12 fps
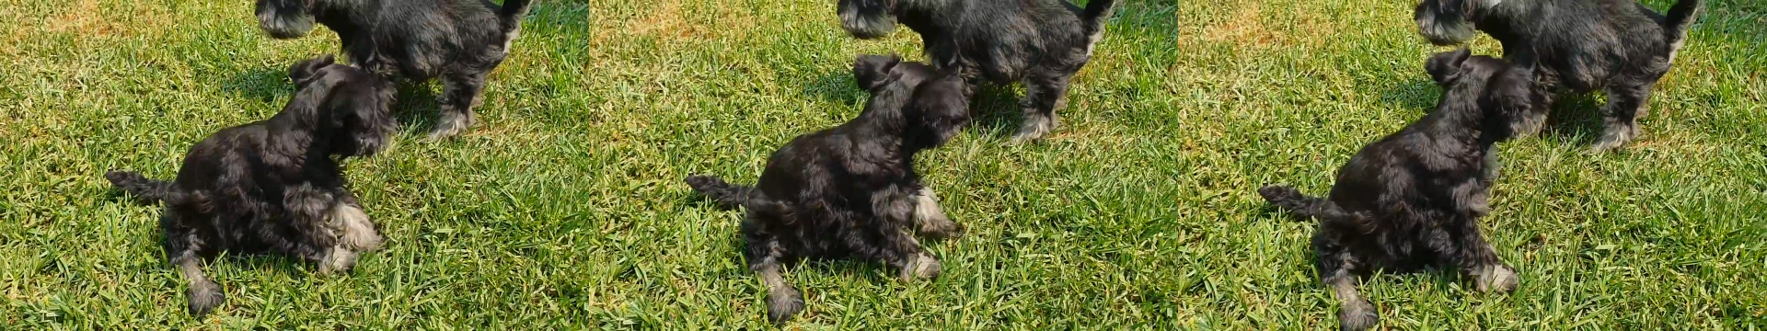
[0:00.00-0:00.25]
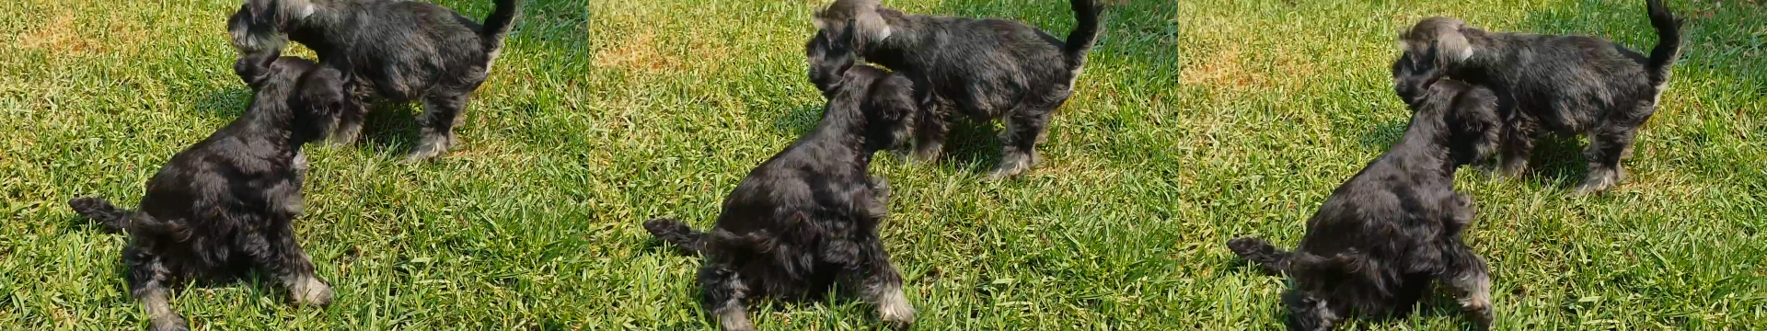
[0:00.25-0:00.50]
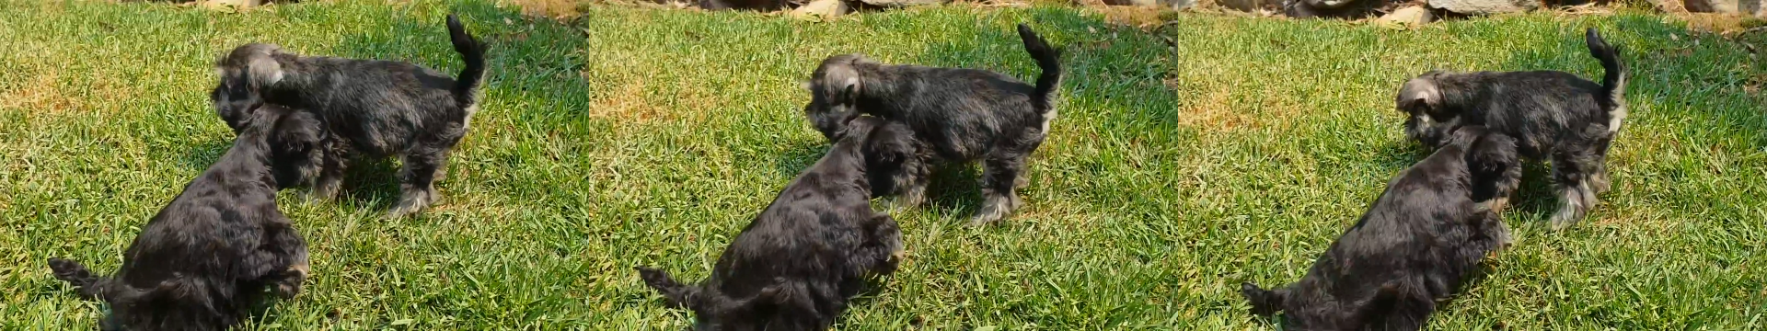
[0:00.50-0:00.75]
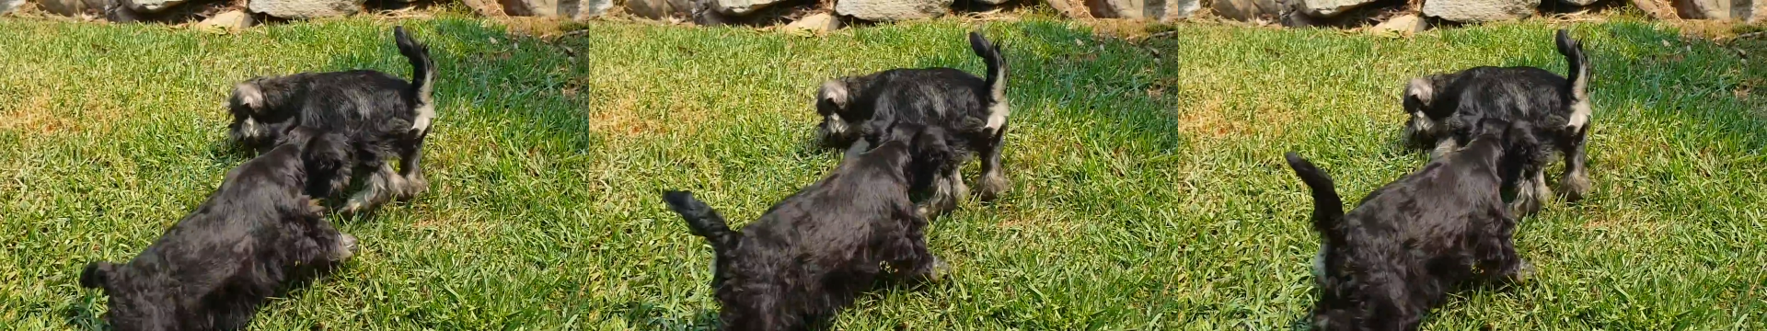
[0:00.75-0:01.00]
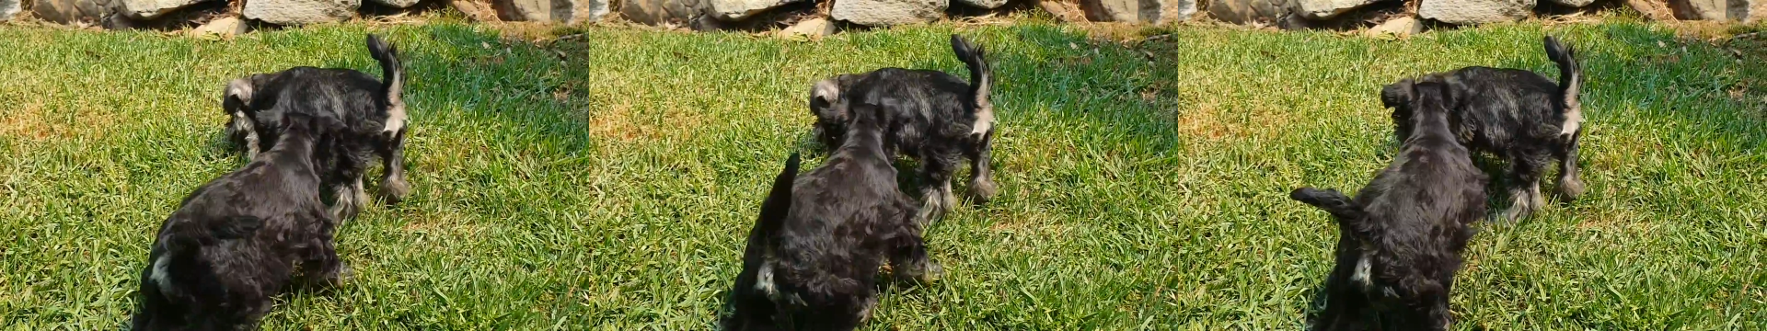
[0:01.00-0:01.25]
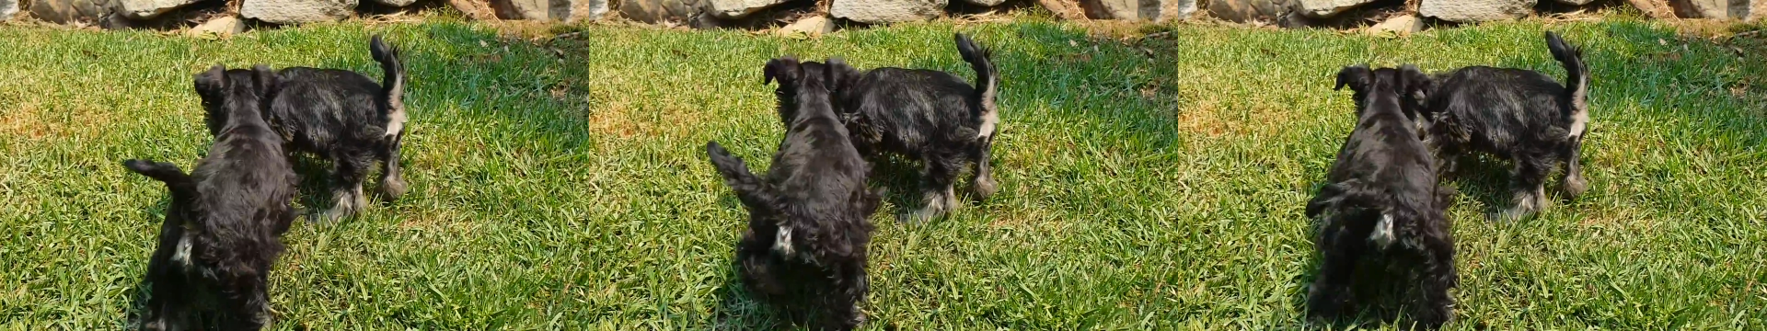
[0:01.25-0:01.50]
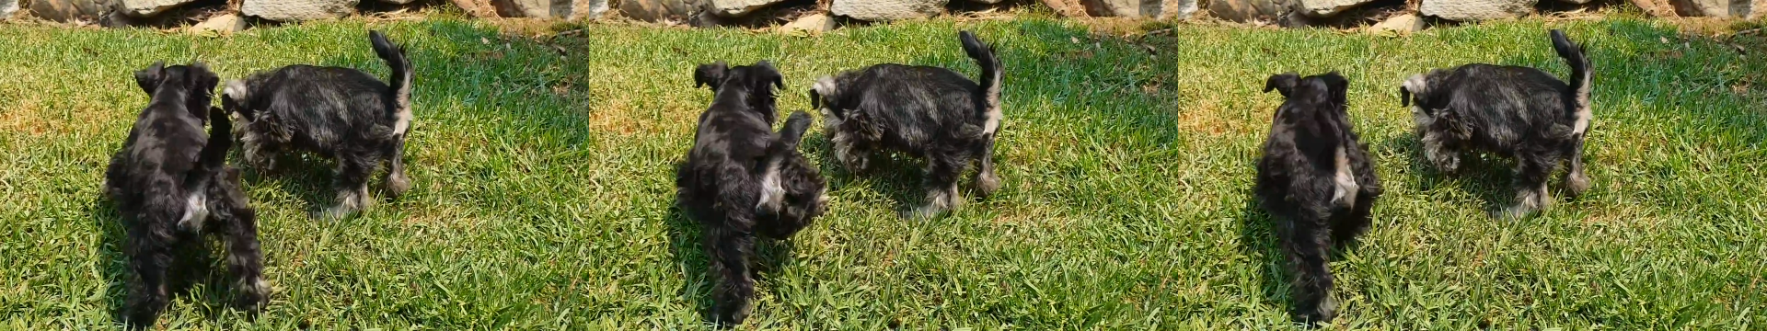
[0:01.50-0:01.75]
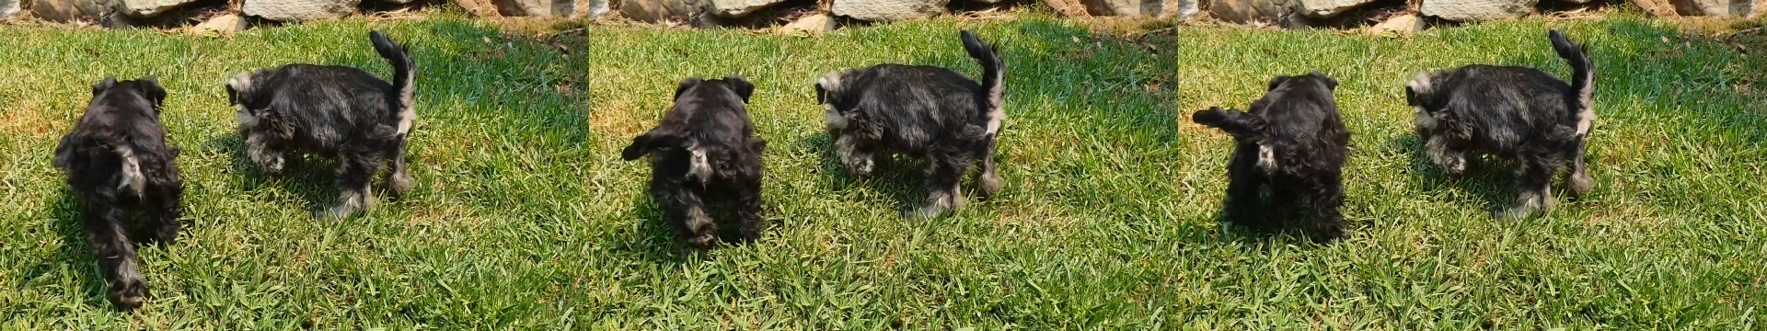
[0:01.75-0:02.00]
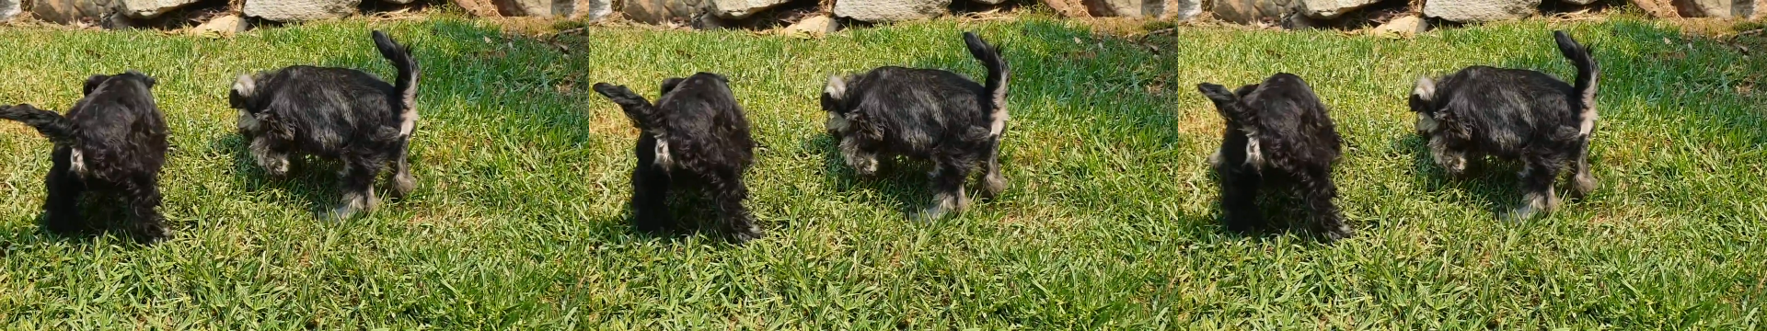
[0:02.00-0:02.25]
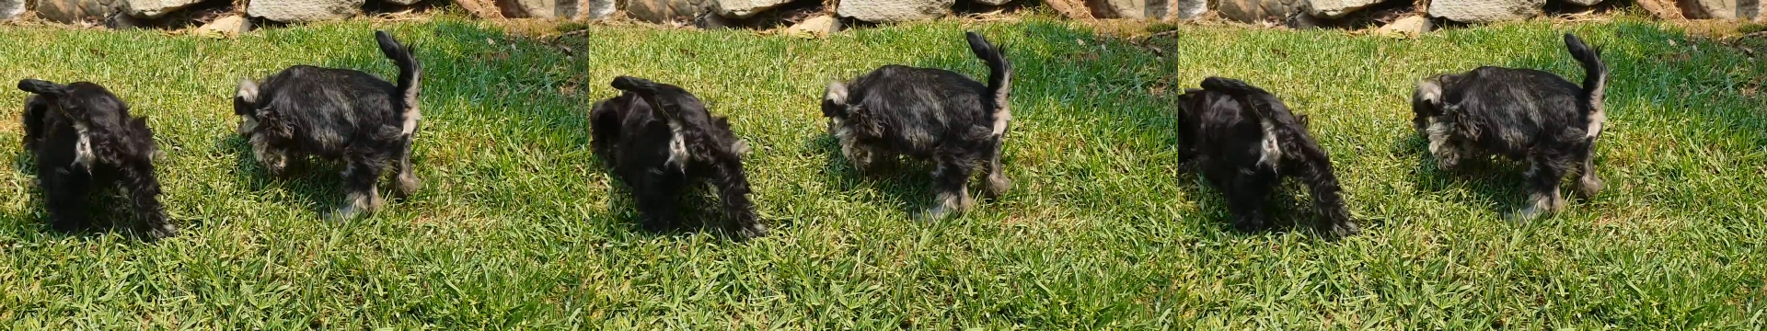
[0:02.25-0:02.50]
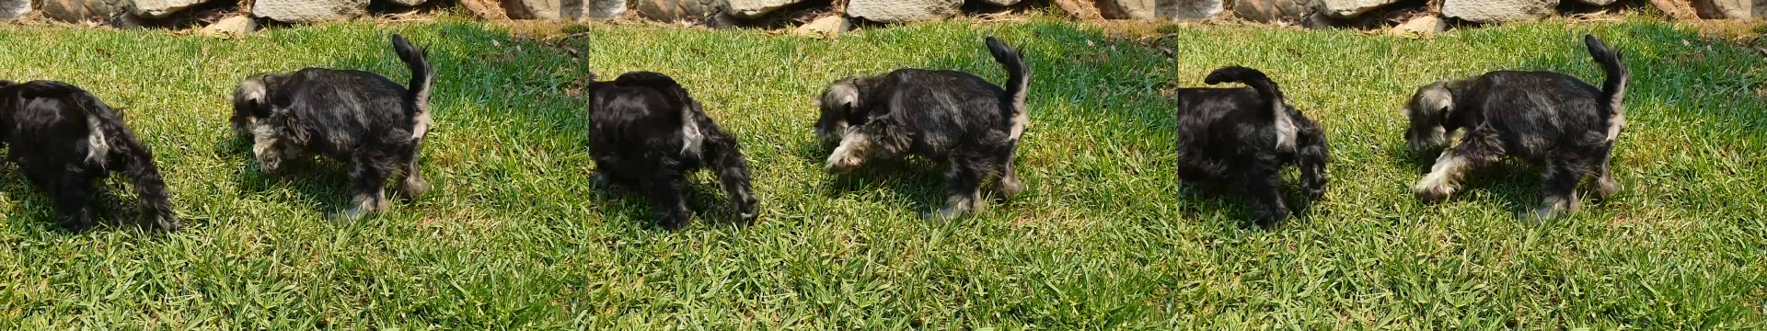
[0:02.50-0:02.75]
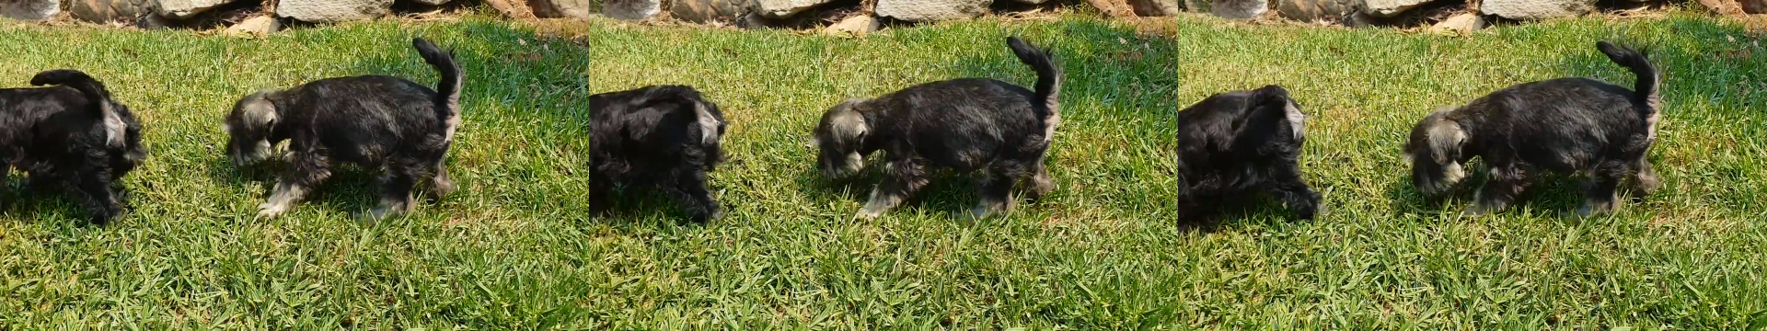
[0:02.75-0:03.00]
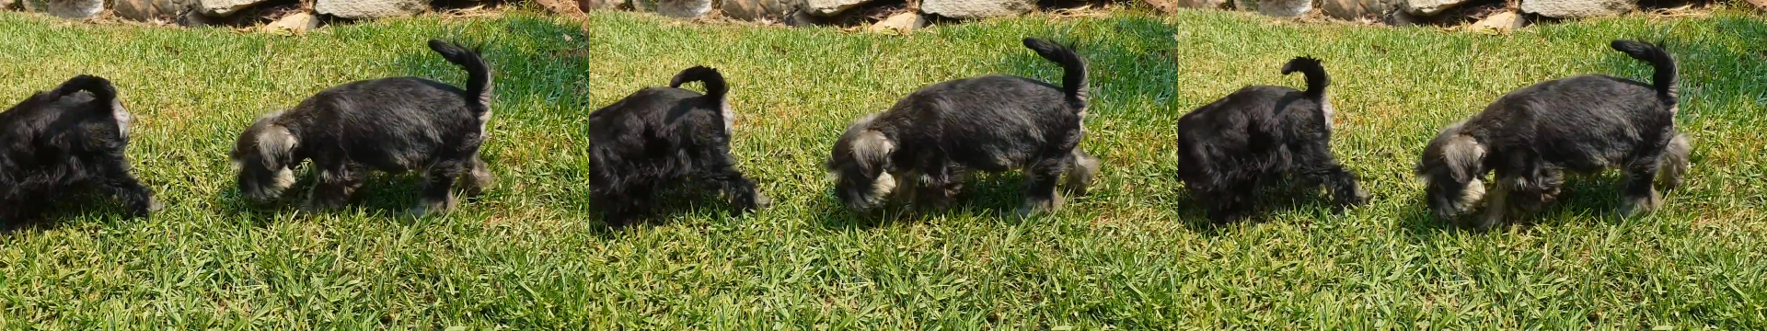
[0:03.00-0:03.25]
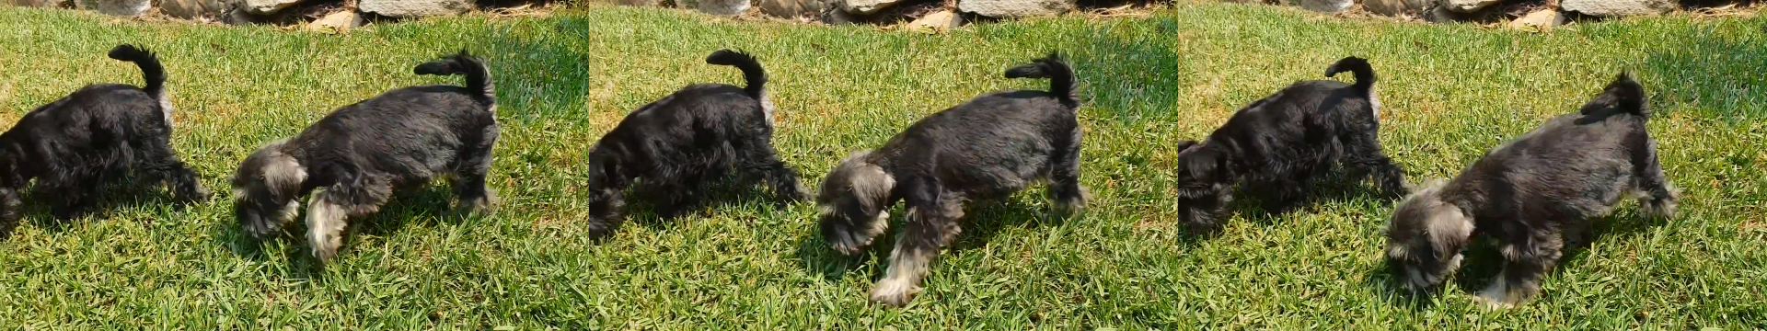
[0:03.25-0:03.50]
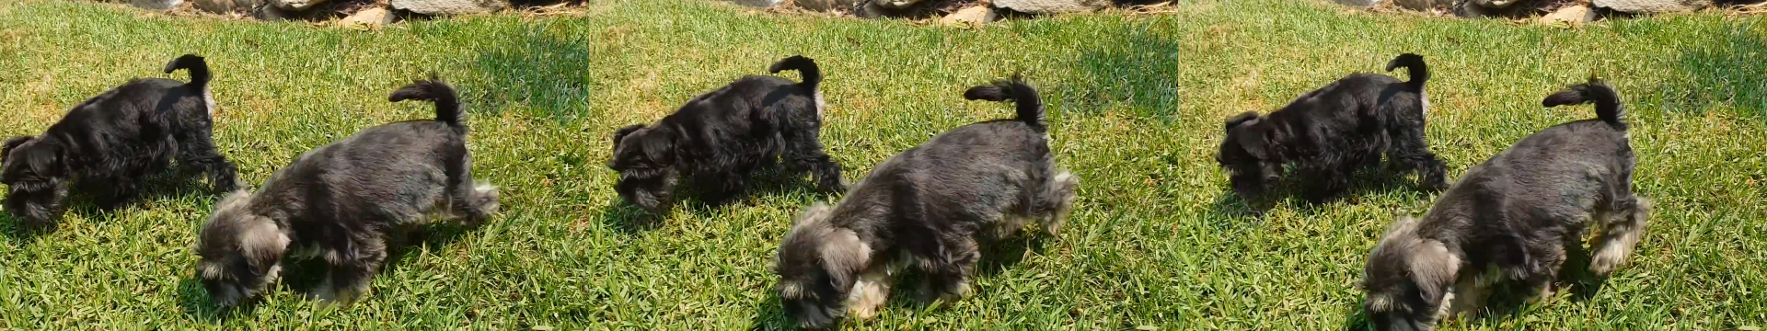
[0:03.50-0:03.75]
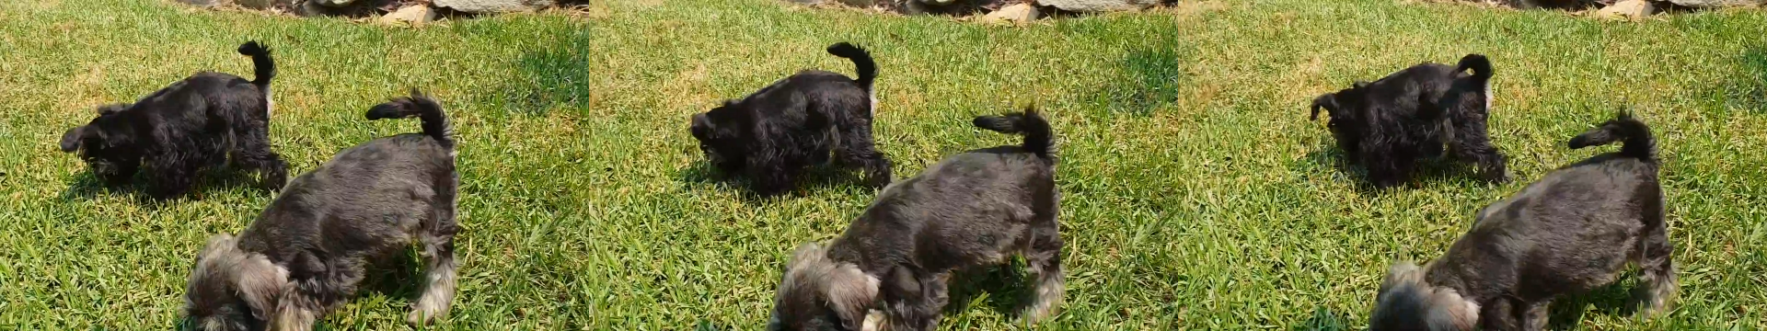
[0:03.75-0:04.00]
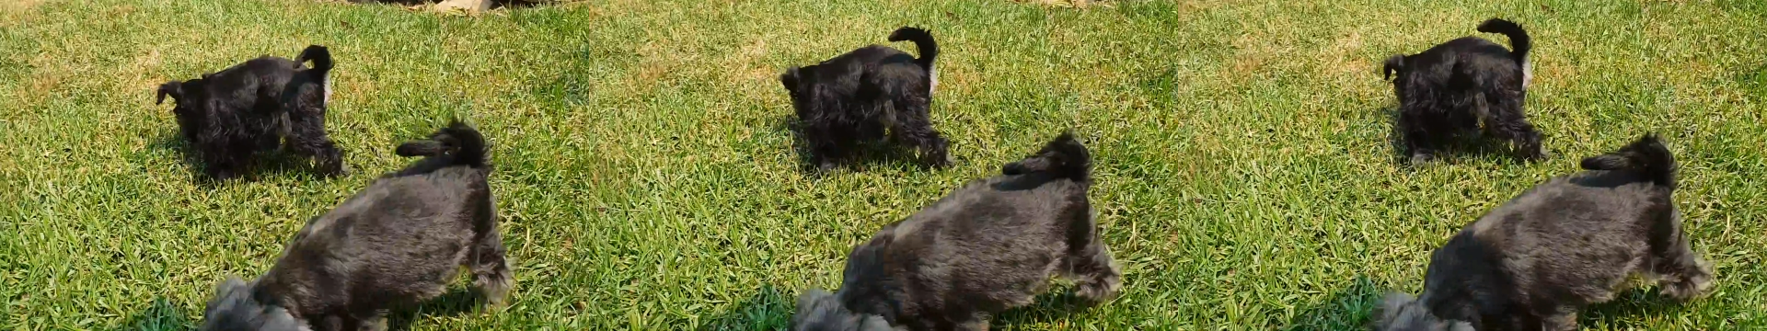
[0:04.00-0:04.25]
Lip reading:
Nobody's mouth can be seen.